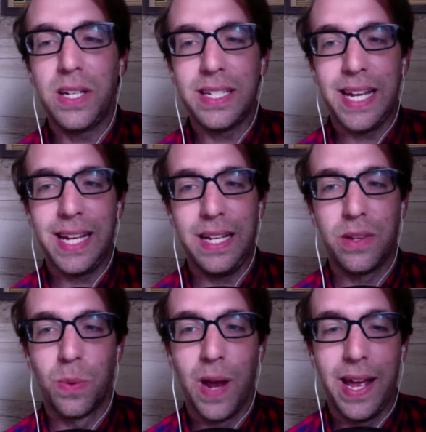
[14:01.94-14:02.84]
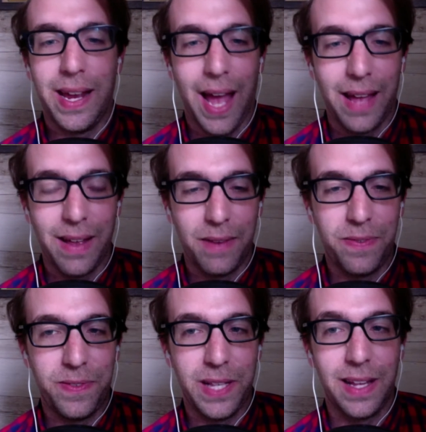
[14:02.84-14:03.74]
take it either way. I
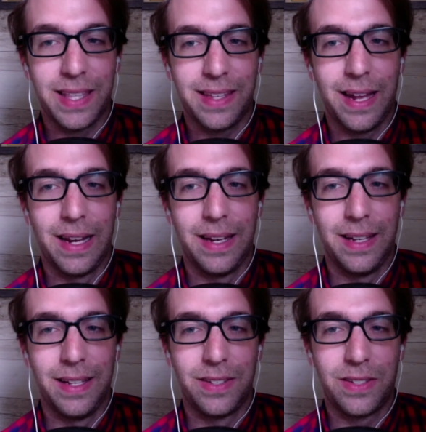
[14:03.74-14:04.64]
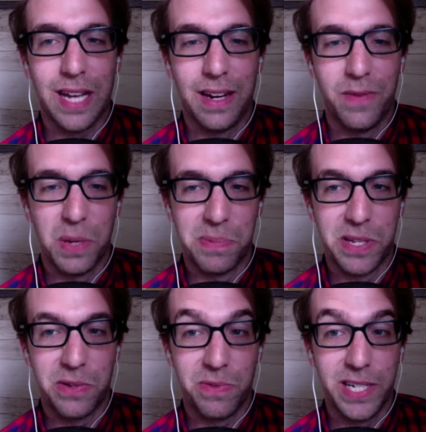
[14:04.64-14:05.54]
feel like that is kind of up to
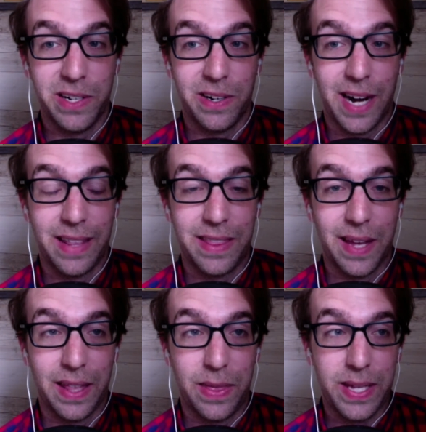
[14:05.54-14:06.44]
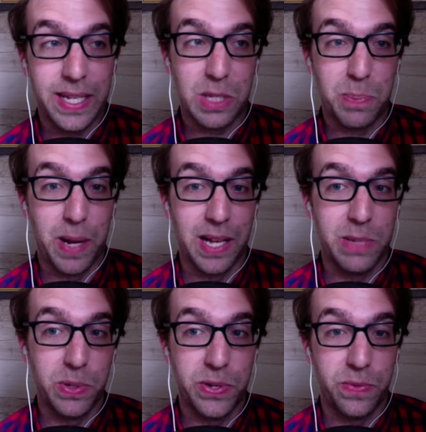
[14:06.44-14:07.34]
the reader. I think it's
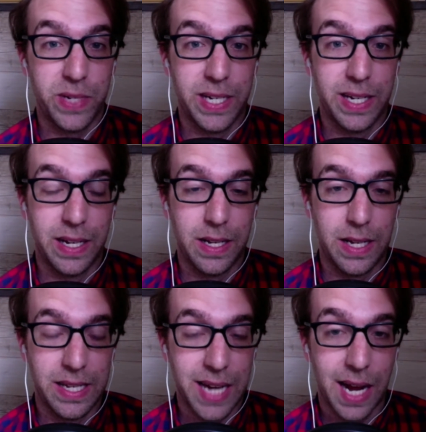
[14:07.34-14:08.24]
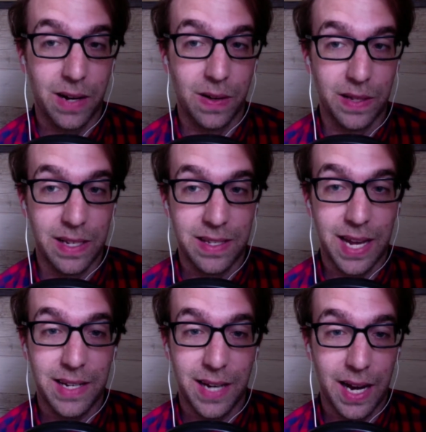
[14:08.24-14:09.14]
possible to read it entirely as
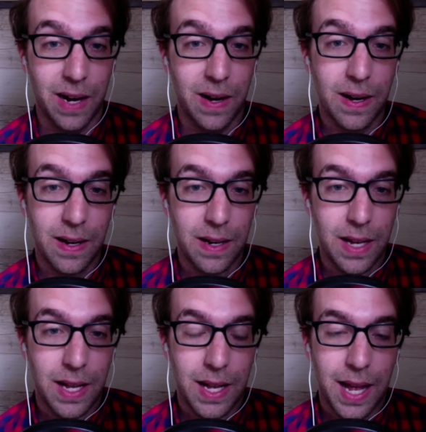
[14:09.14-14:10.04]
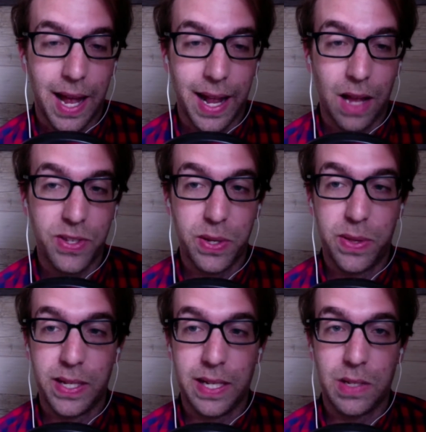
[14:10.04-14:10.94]
satire. And I also
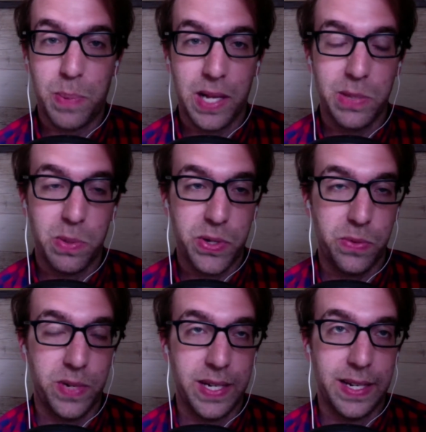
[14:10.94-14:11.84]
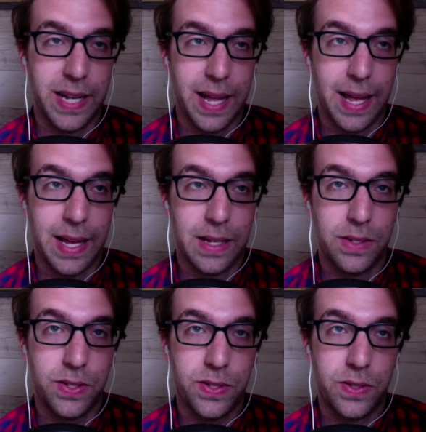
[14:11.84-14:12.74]
think it's possible to read it
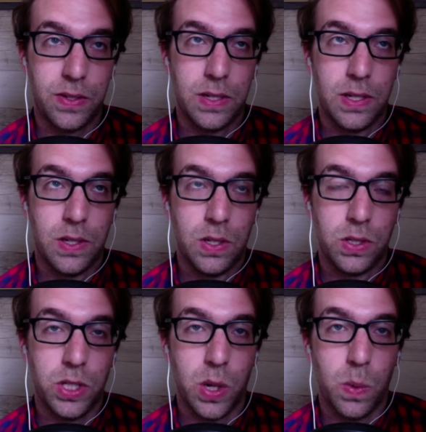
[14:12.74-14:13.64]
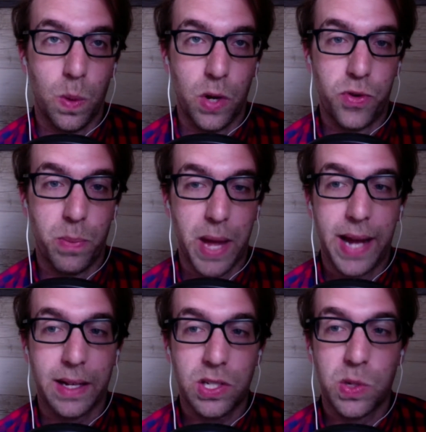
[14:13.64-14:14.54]
as, a
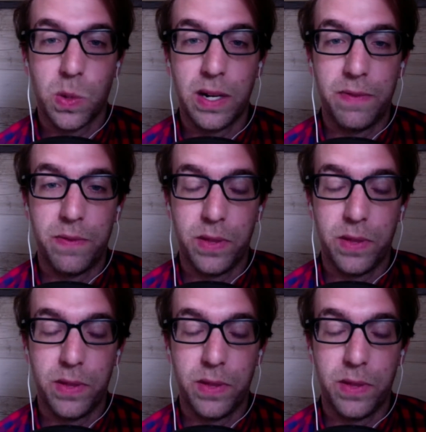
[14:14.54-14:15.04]
dramatic story for these